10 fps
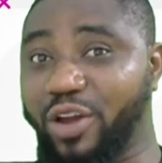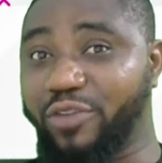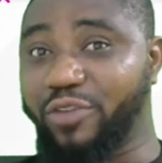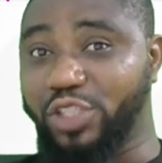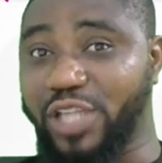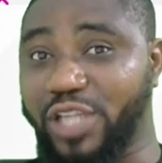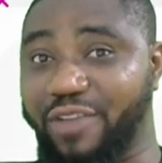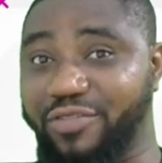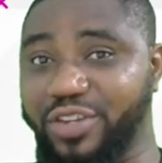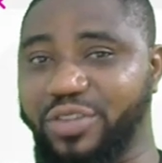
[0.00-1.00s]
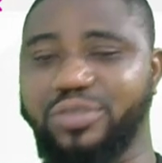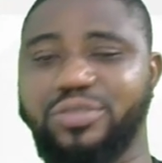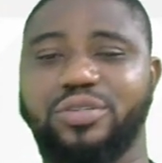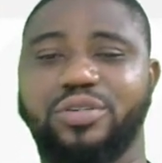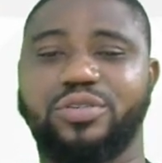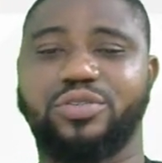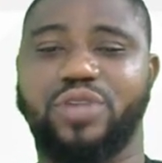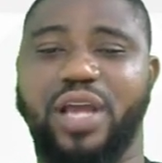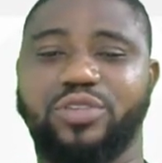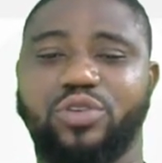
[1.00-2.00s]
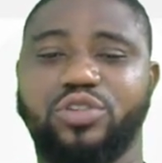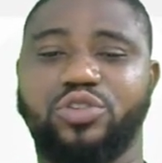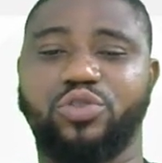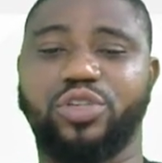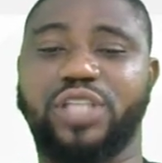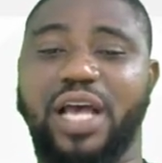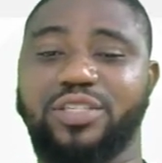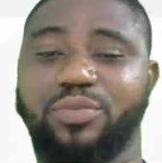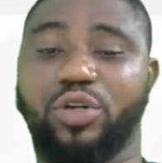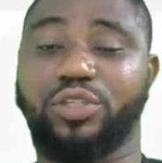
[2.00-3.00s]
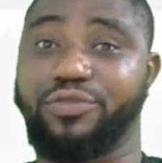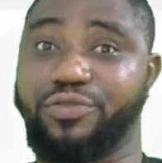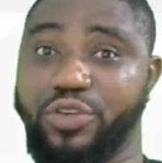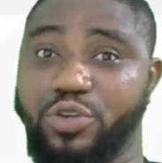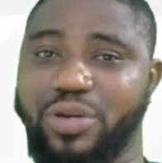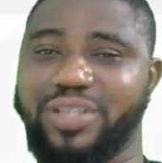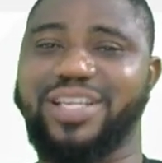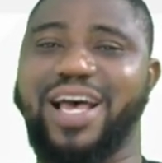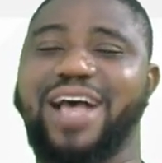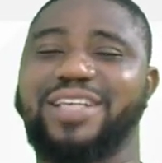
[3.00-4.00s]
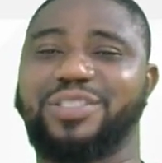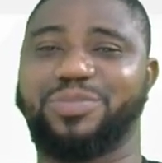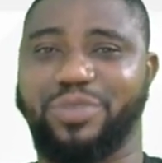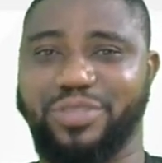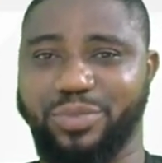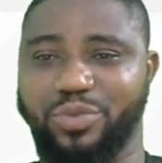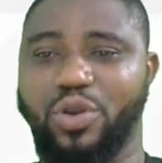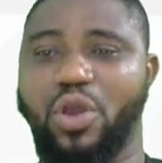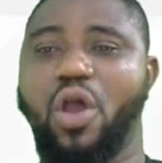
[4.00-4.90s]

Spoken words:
enough to share our videos so that it's going to reach as much viewers as possible.